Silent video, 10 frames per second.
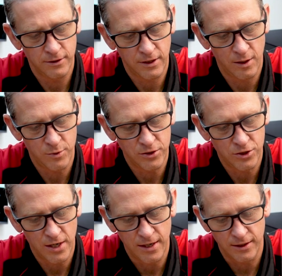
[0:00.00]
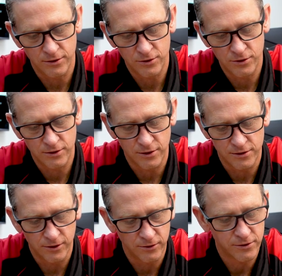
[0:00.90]
can be changed because
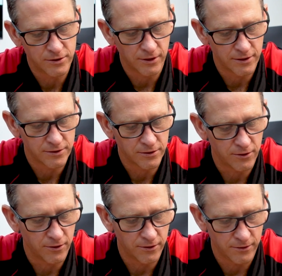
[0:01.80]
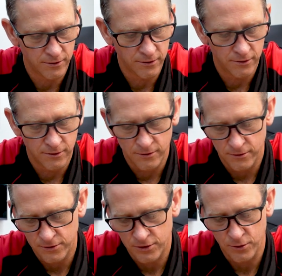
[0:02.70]
it looks like it's got
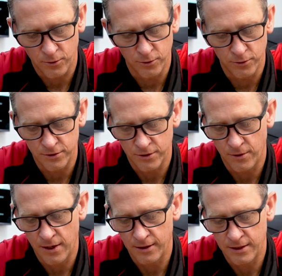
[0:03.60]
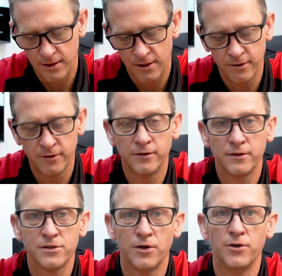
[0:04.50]
screws around here.
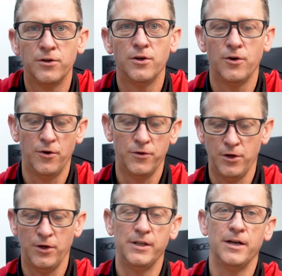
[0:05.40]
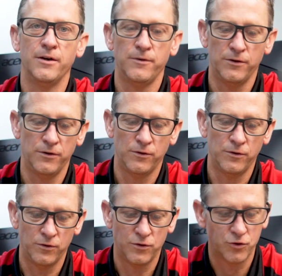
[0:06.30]
So on the earlier
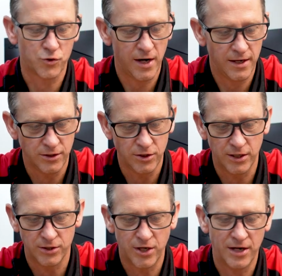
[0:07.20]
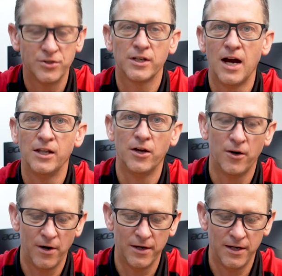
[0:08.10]
Tread, you could change the color
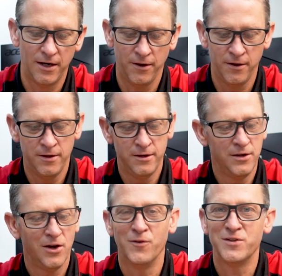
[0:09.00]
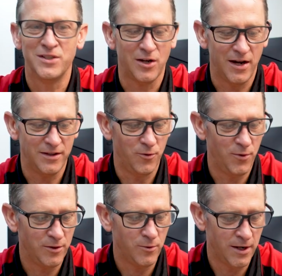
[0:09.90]
around here. Obviously I had the
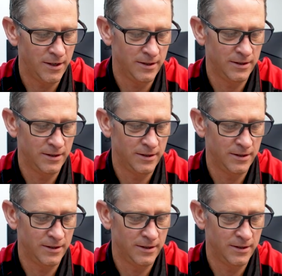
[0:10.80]
red one.